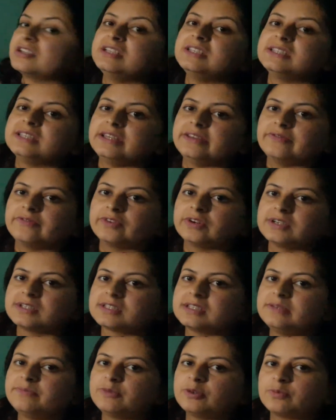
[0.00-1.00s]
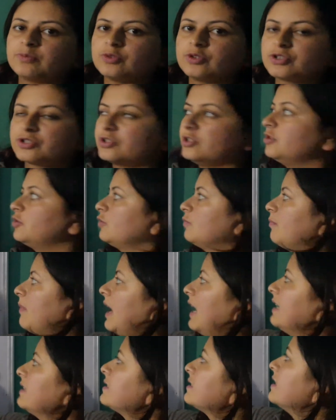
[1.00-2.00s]
is inversely proportional to
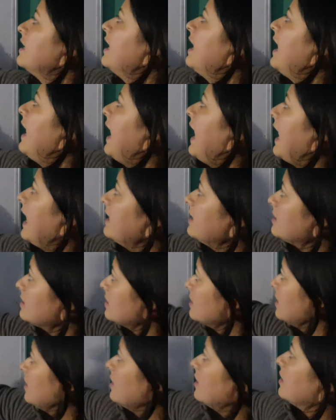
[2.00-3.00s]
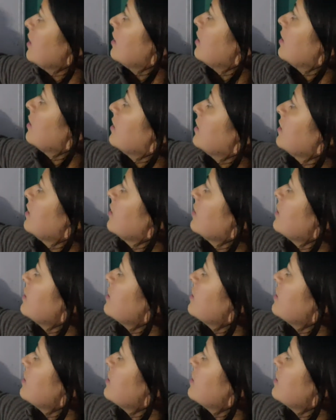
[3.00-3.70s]
mass. And the